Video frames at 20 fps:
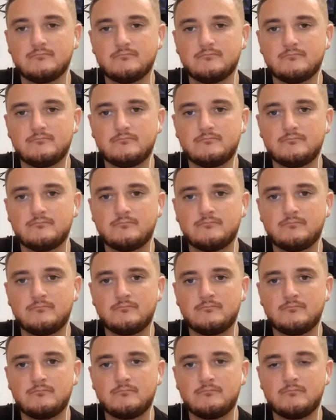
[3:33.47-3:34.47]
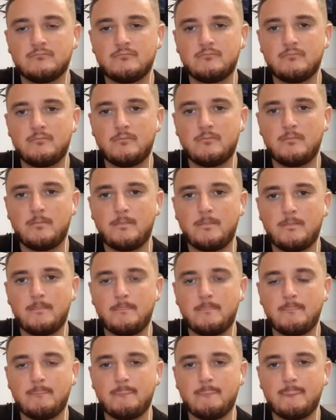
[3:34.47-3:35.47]

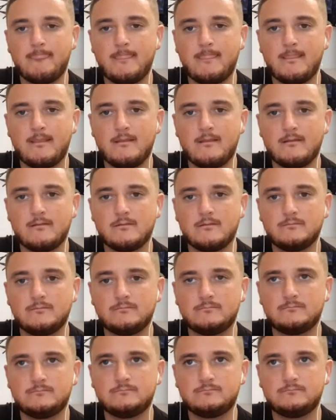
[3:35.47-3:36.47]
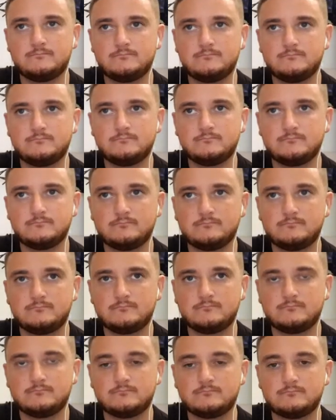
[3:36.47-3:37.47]

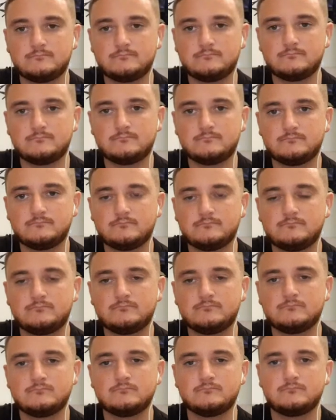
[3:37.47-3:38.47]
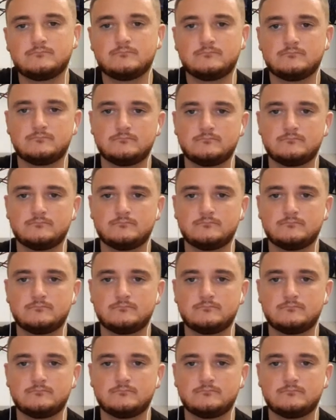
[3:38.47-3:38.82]
This person isn't speaking.